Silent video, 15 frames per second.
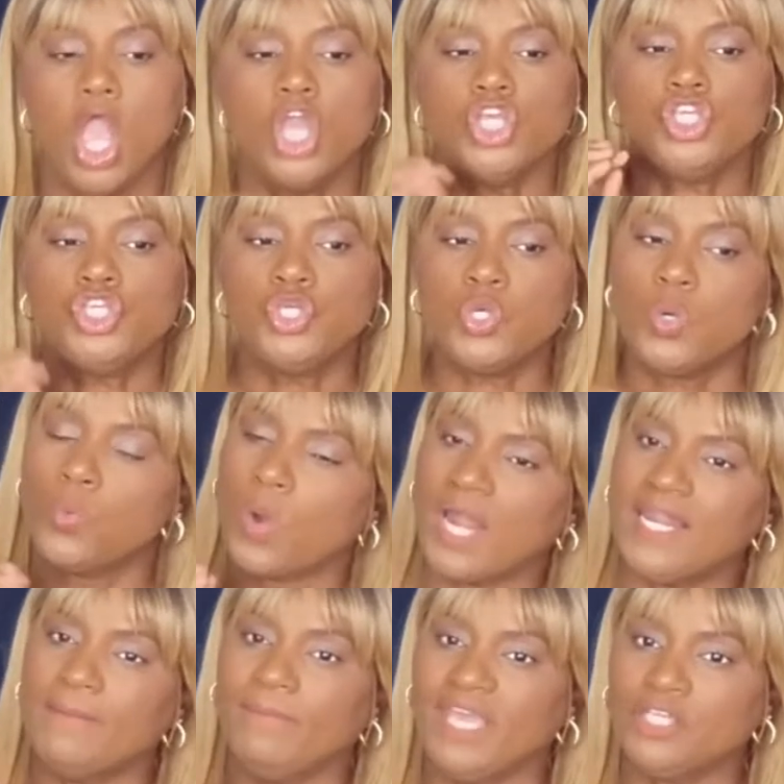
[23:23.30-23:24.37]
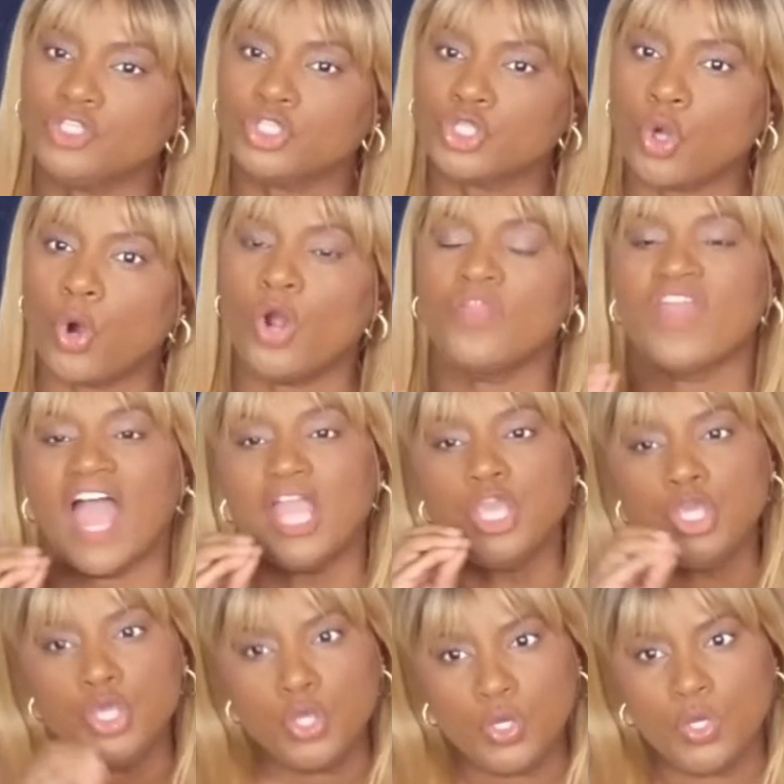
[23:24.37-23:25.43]
you want to make sure that
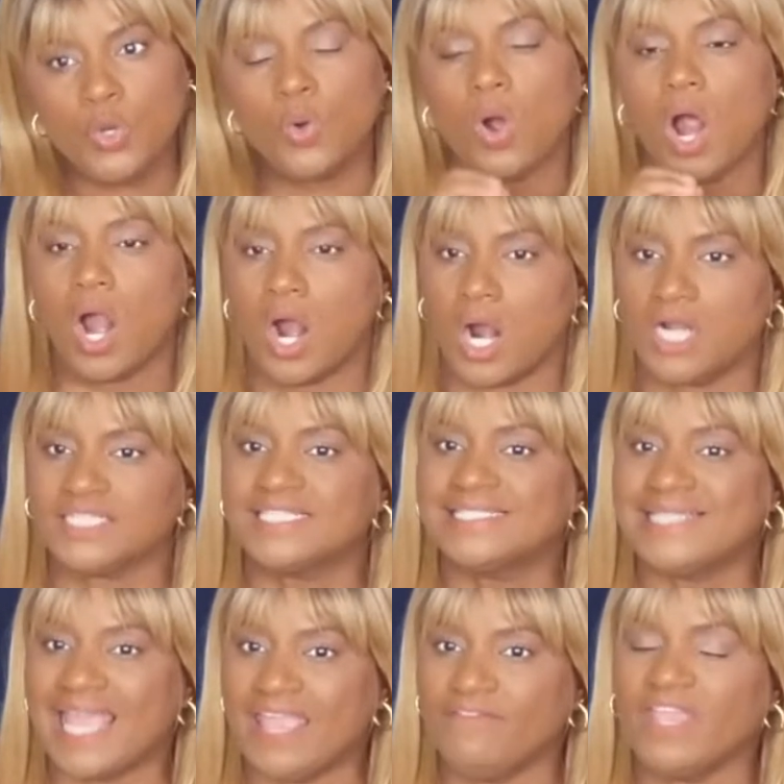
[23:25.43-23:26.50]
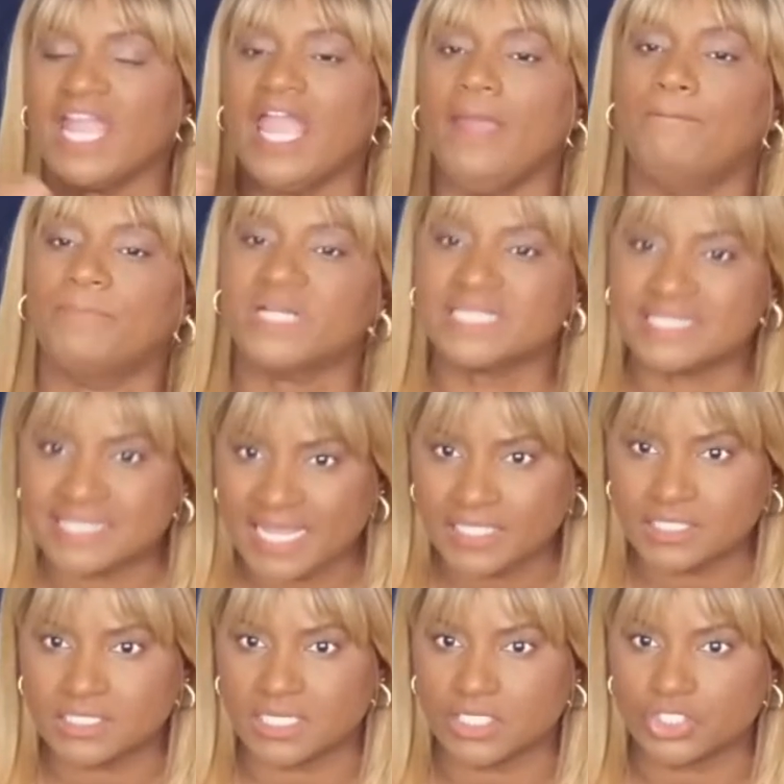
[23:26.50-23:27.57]
you are saving a
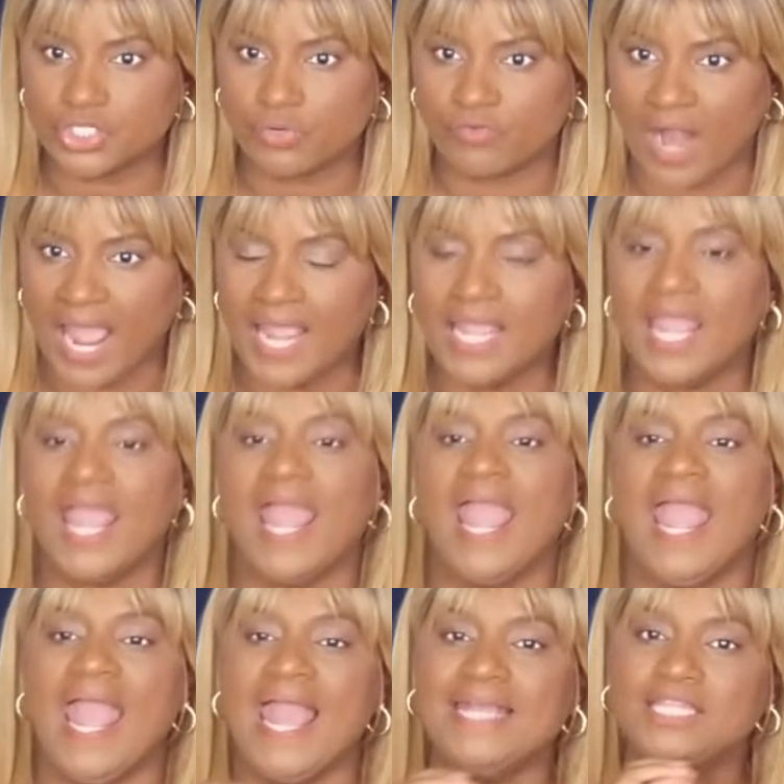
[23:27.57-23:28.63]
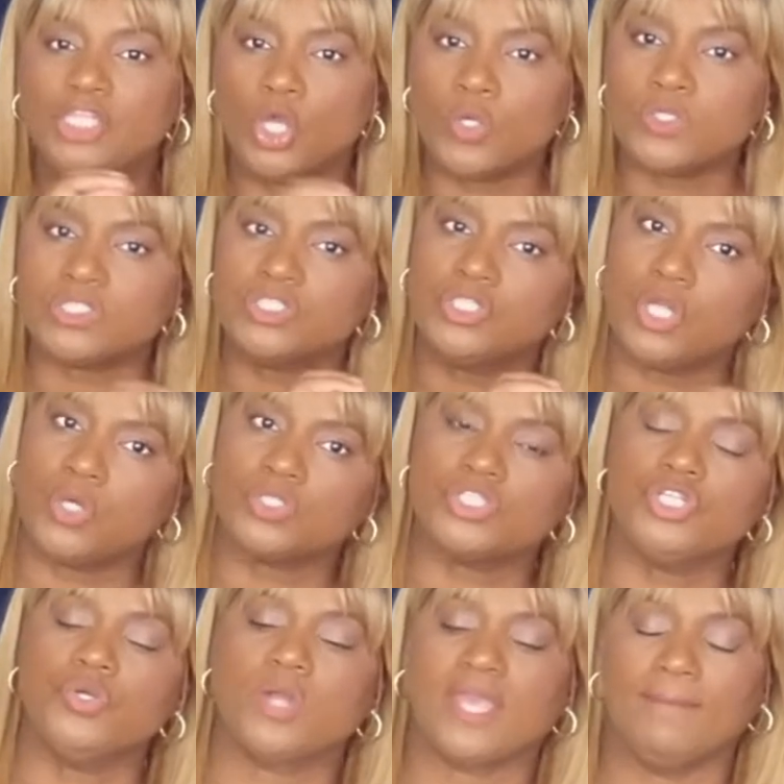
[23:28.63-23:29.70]
percentage, right? And those notes
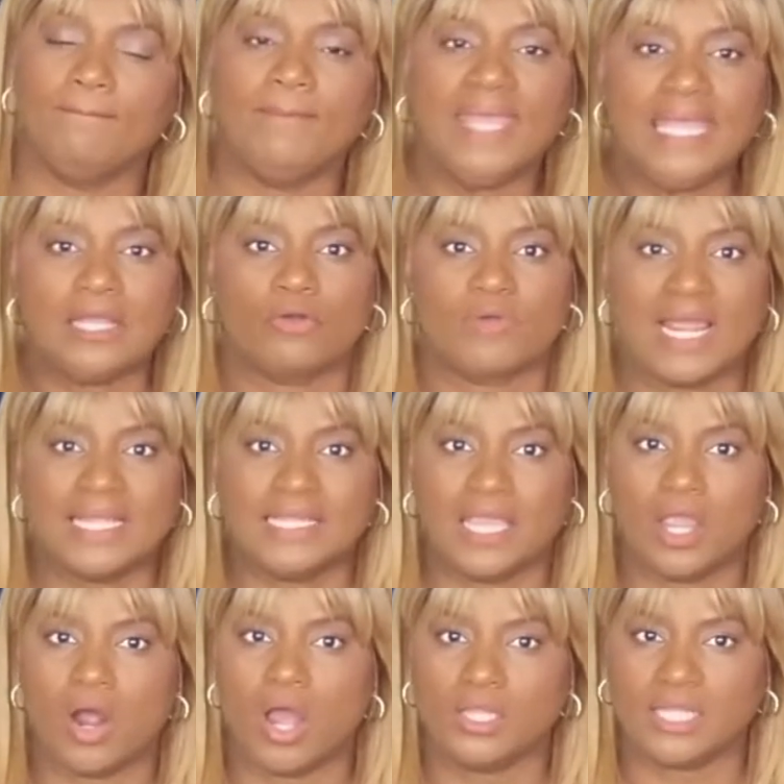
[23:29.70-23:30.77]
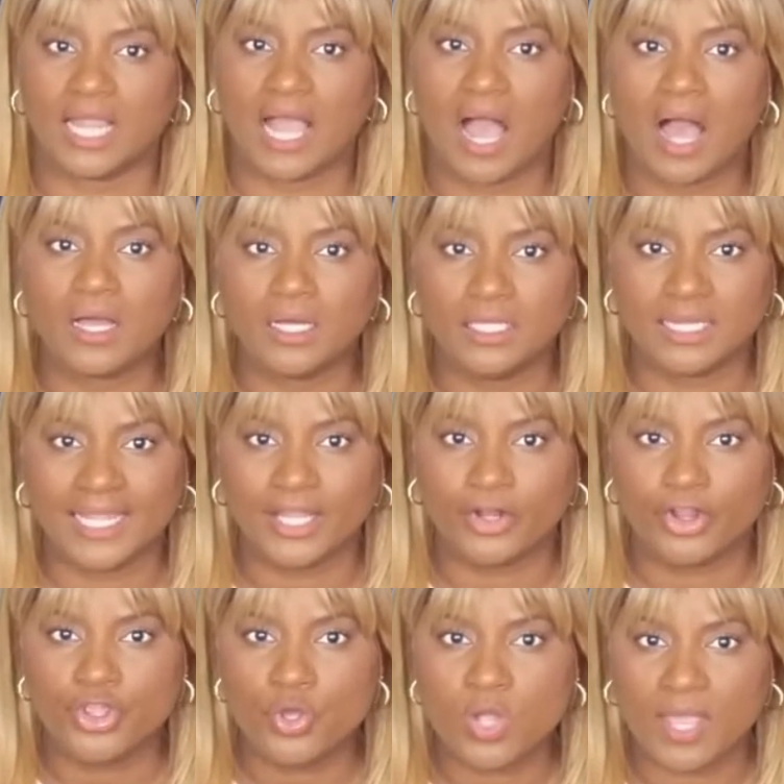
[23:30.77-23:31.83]
you can make right there on the calculator.
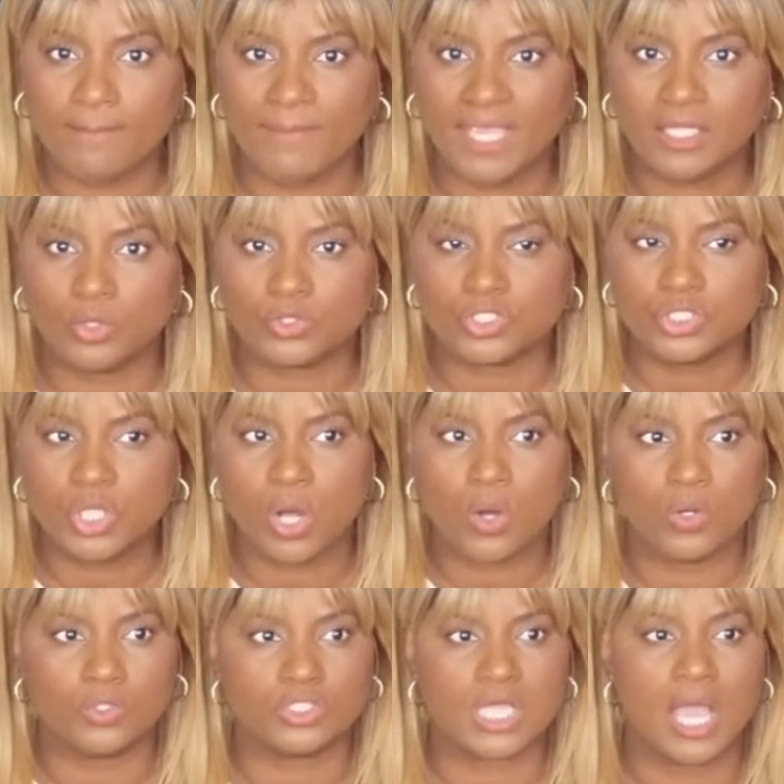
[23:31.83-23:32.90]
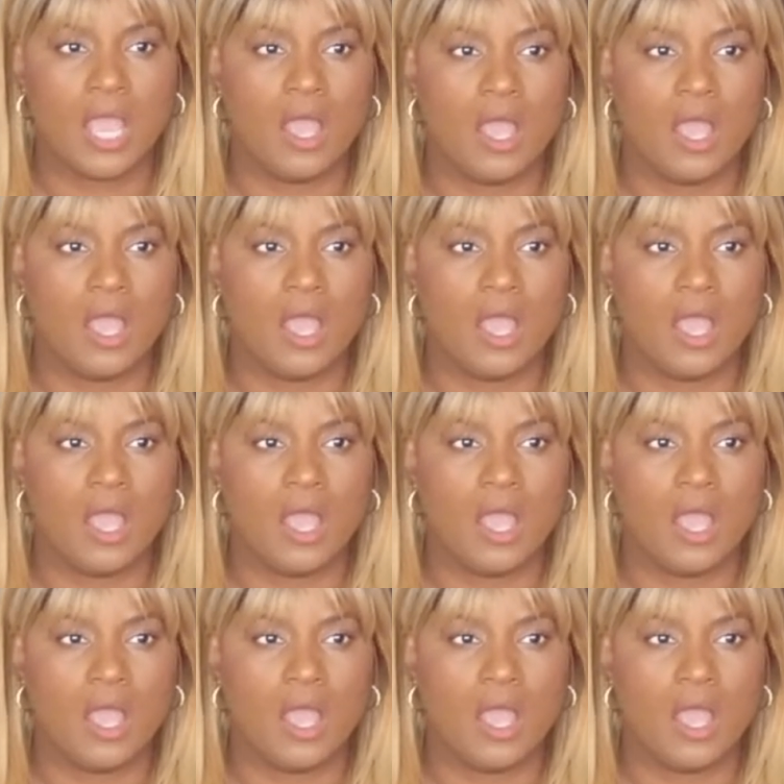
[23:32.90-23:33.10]
You can make those notes.